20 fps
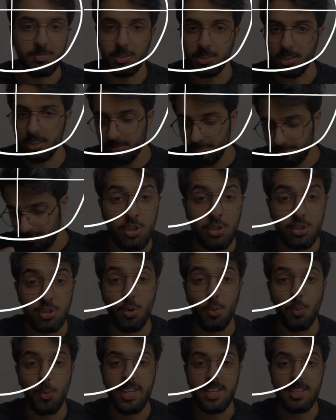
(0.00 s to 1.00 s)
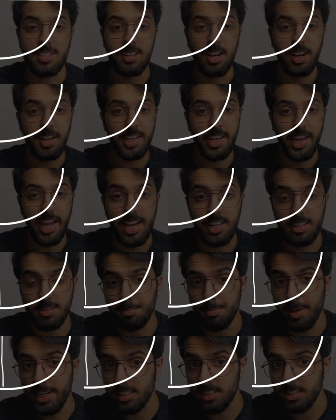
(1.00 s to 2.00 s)
Okay. So we are starting
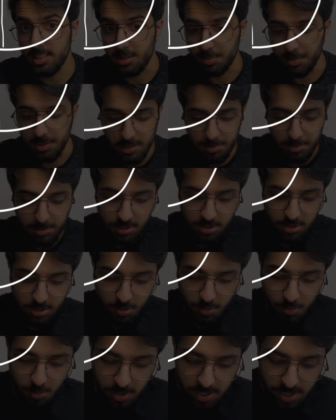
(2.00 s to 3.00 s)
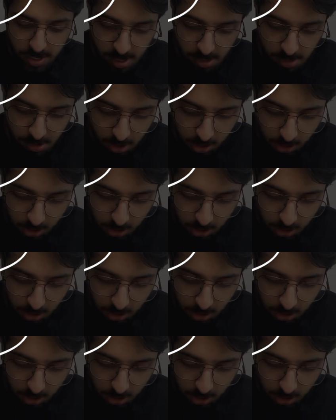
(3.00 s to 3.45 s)
at max displacement. So we are